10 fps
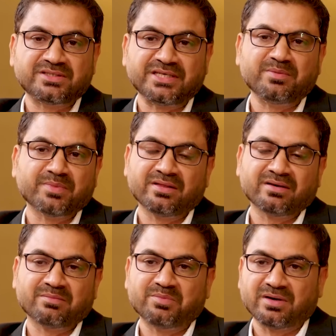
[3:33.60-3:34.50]
seen by
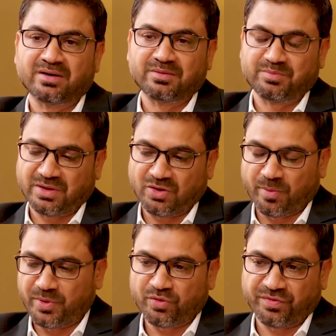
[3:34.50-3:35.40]
the
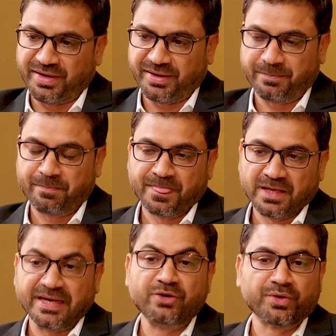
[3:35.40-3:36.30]
government of India
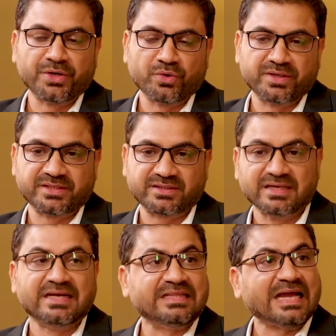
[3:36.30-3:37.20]
in 2026.
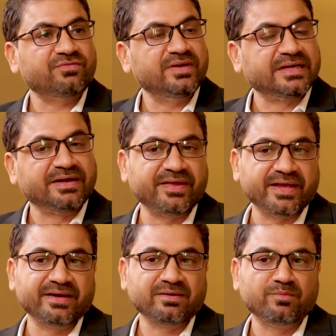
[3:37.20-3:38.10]
That will
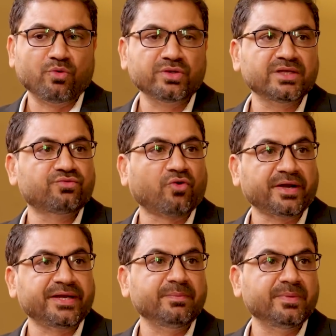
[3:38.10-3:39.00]
create more than
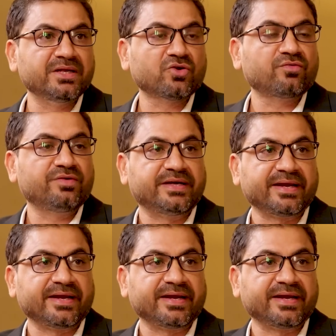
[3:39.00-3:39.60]
14 million of